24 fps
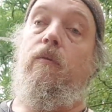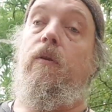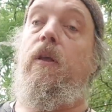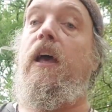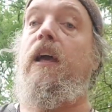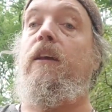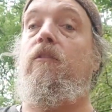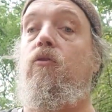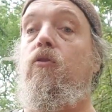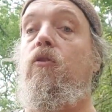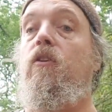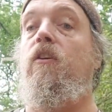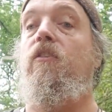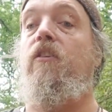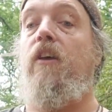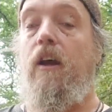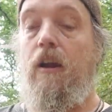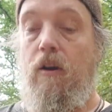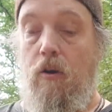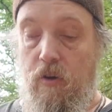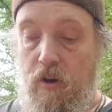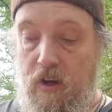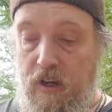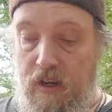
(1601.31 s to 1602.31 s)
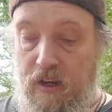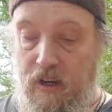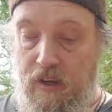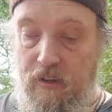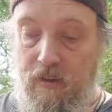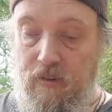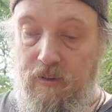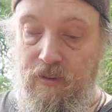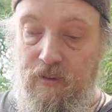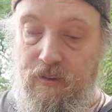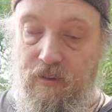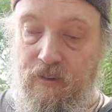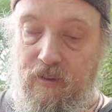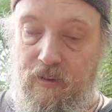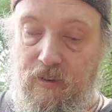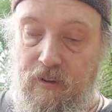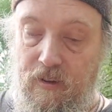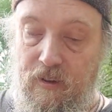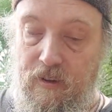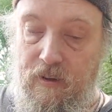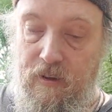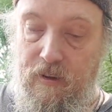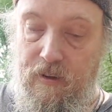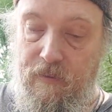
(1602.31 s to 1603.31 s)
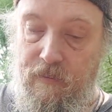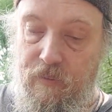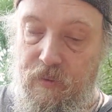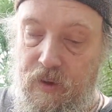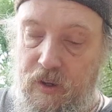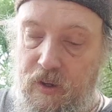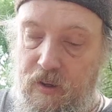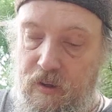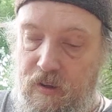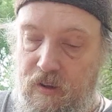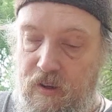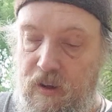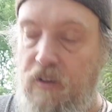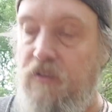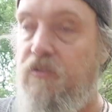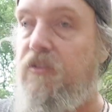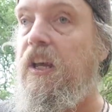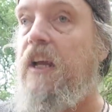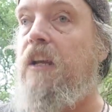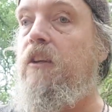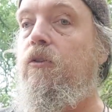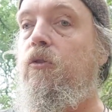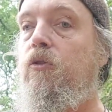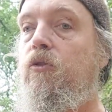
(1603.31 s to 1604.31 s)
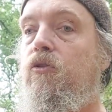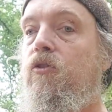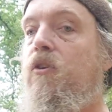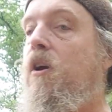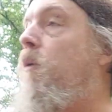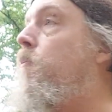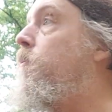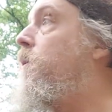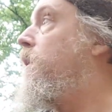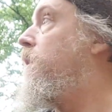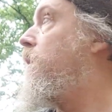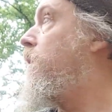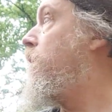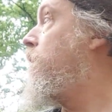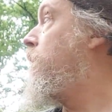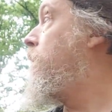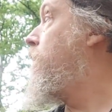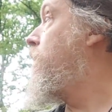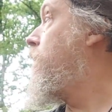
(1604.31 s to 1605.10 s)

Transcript: actually there is a deluge coming,